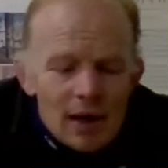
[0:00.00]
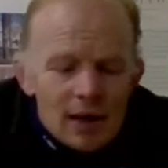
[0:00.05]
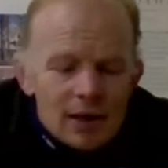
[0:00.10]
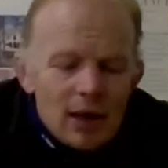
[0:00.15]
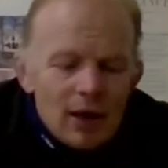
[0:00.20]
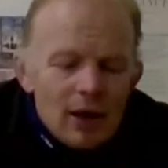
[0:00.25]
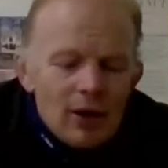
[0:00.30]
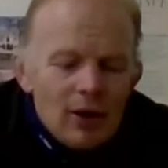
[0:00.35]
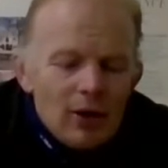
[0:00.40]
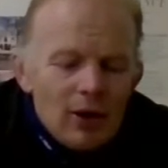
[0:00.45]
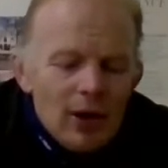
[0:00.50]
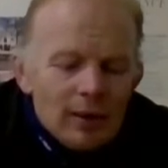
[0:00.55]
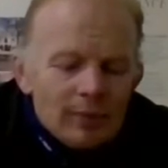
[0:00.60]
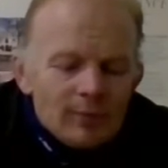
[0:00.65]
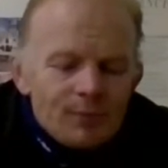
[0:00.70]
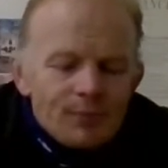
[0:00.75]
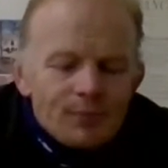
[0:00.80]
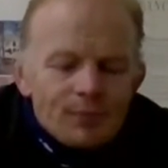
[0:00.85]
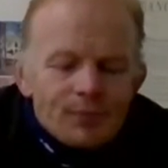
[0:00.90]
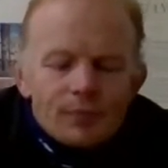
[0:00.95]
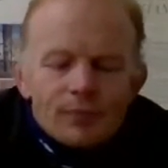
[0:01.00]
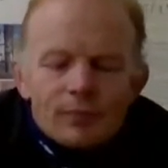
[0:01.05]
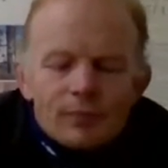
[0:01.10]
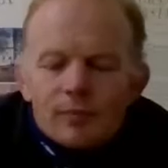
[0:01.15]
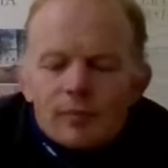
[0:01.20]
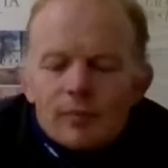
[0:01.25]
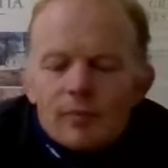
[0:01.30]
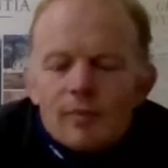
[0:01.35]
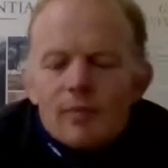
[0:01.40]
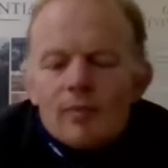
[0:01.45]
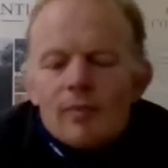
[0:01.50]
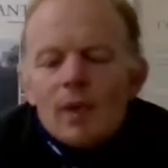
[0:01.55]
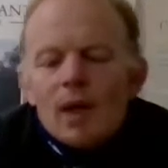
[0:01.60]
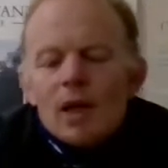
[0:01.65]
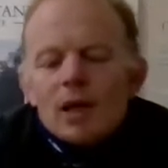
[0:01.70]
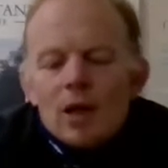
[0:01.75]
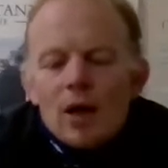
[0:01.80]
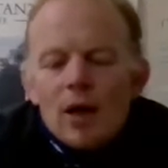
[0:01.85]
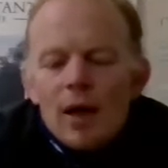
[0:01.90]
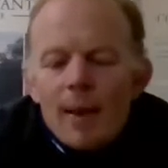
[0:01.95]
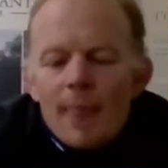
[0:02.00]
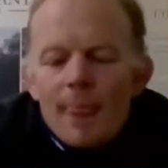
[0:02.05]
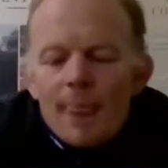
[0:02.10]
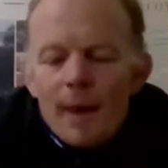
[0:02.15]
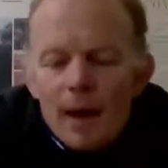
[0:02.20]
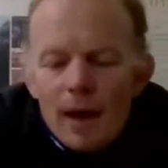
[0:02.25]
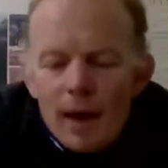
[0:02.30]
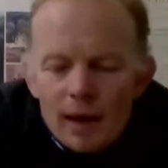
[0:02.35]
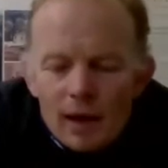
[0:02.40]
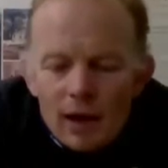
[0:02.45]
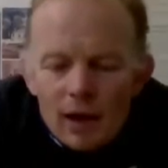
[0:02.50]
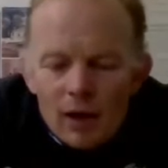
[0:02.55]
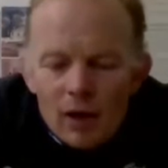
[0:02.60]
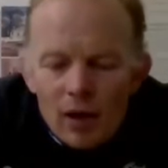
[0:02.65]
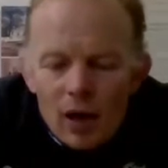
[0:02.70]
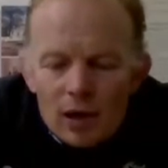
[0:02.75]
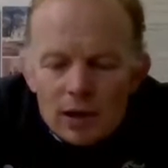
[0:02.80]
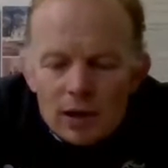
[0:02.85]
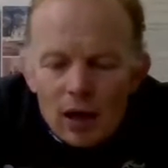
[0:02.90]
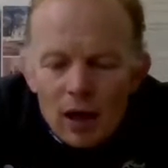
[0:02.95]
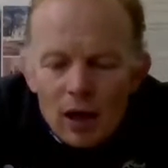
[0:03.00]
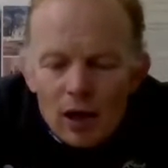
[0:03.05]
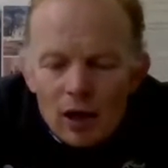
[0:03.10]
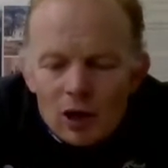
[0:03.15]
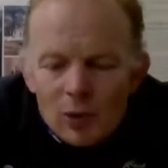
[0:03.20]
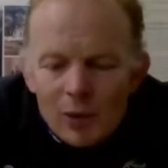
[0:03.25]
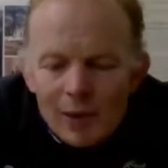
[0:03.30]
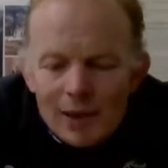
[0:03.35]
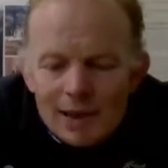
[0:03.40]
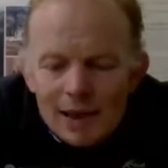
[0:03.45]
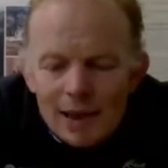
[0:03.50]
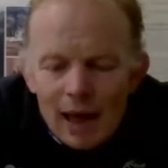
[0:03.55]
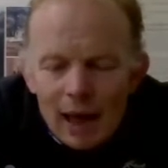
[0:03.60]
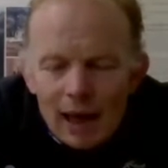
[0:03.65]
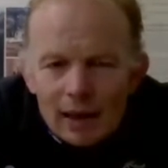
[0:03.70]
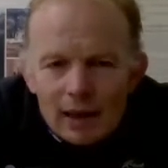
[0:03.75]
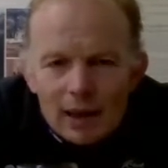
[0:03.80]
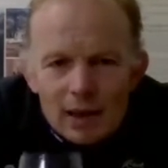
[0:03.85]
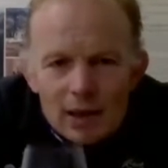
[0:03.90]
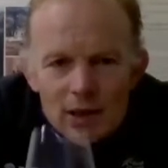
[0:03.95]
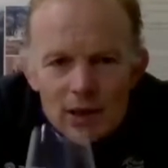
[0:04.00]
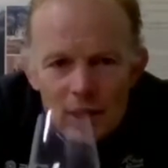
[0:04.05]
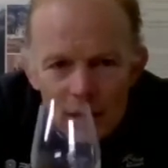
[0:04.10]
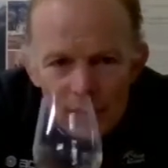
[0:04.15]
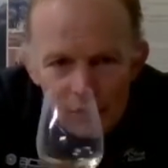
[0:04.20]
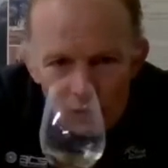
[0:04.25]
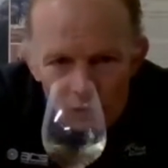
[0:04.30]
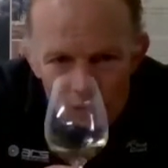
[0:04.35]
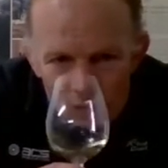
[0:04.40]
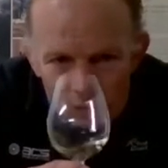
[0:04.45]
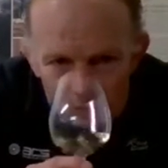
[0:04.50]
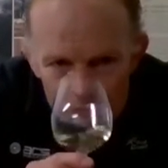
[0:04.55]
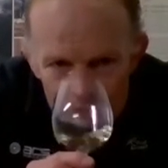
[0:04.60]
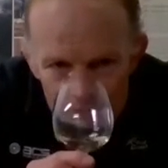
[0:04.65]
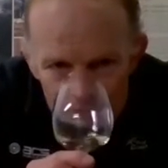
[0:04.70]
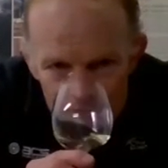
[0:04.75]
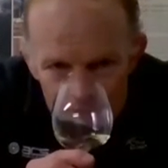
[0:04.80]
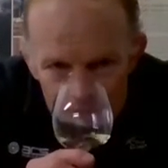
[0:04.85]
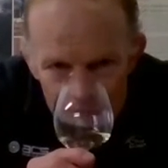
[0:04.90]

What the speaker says: So in the glass are 2019 Sauvignon.